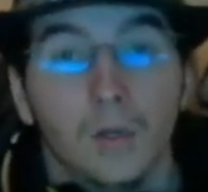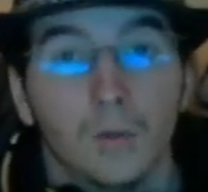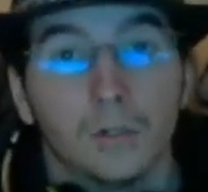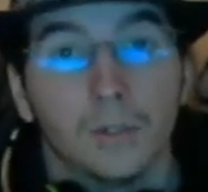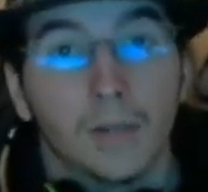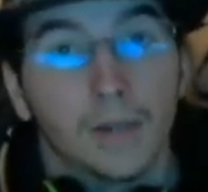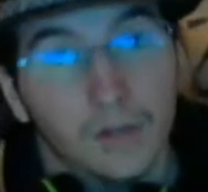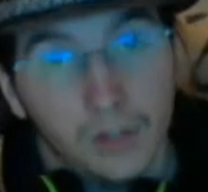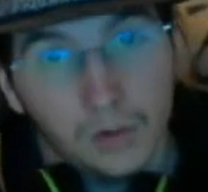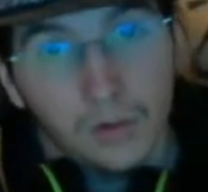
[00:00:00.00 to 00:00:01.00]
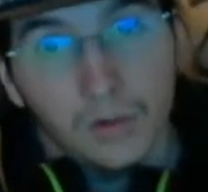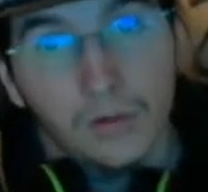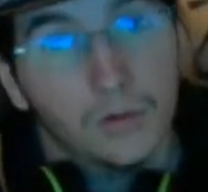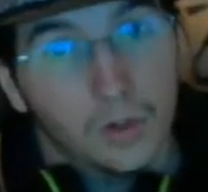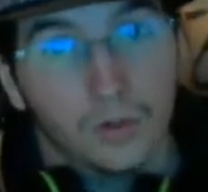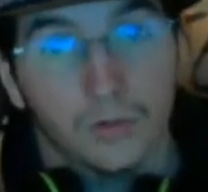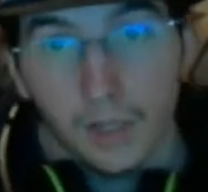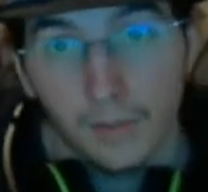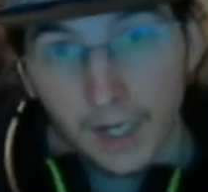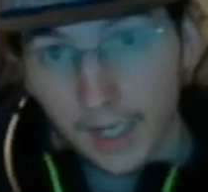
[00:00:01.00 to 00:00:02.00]
which will be coming out soon, so
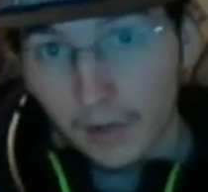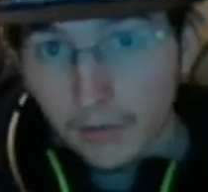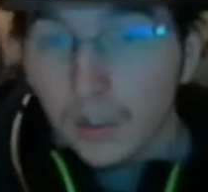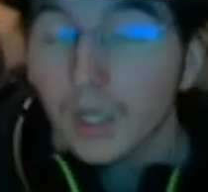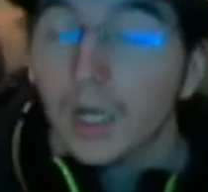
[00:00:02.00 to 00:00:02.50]
keep an eye out.